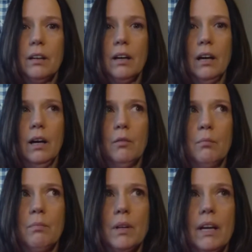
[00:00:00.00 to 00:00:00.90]

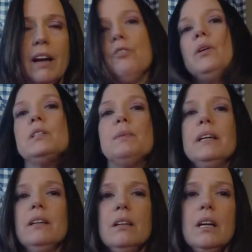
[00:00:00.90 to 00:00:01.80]
Um, and I've always
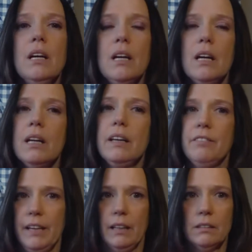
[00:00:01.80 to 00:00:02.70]
been
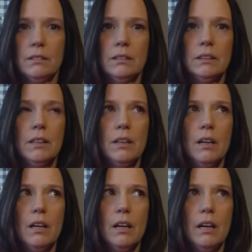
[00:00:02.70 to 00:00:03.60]
giving
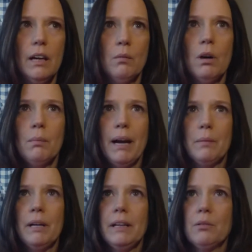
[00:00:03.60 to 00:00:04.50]
and what my
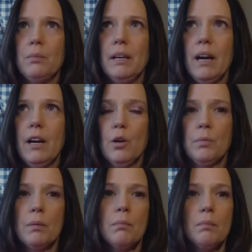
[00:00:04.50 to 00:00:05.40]
opinion would be I
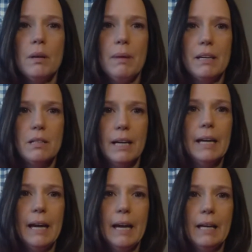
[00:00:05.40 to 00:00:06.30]
hope the, the best I
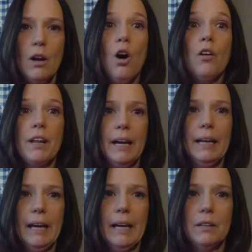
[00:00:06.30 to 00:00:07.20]
can and all that I
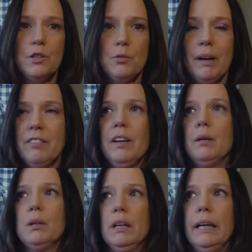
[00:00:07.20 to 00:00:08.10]
can to my
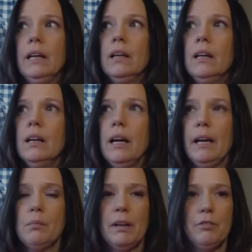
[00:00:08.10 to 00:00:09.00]
family
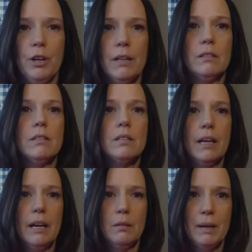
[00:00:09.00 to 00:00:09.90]
and my friends
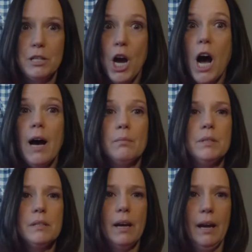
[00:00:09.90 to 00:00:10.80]
and my
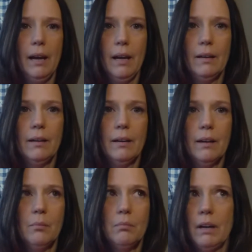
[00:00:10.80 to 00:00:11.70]
jobs and
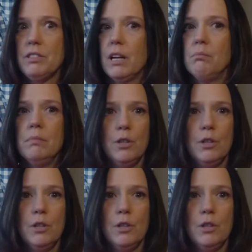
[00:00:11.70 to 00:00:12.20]
um, I've done